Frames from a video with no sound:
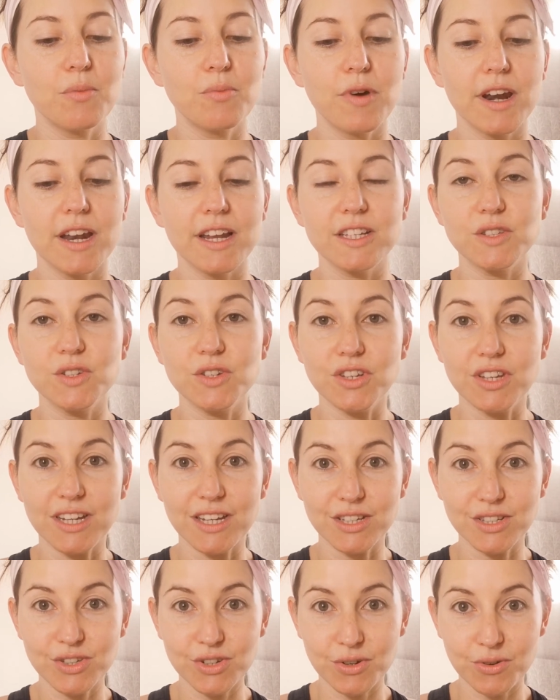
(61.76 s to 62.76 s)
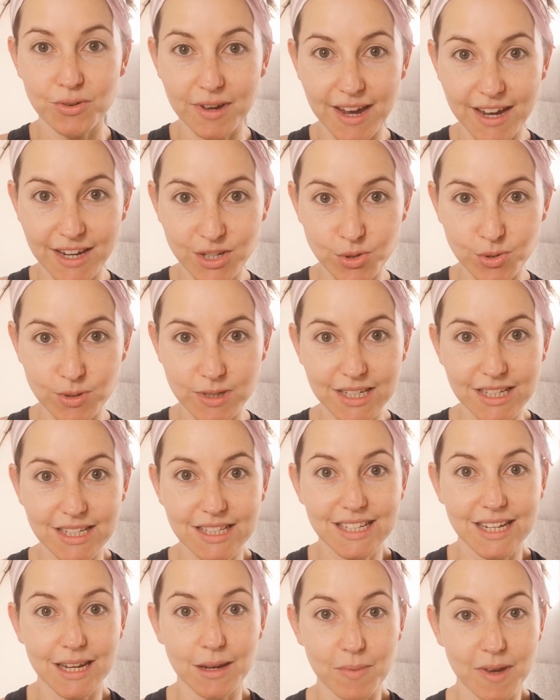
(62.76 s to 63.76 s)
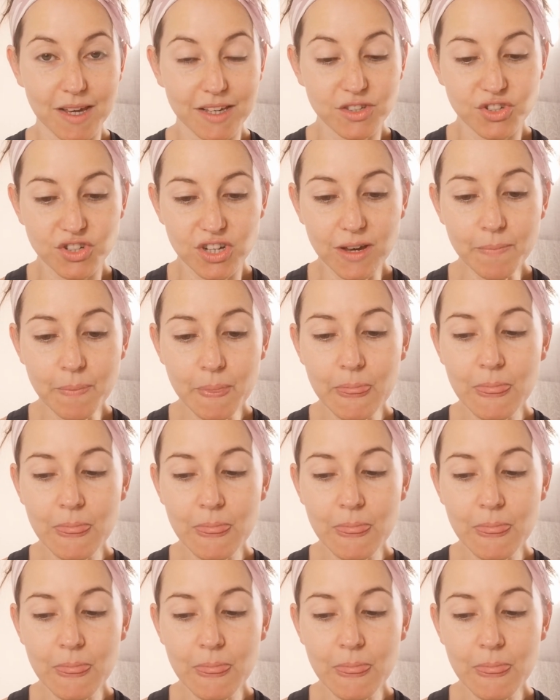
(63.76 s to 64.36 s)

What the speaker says: products you need to create your tinting mixture.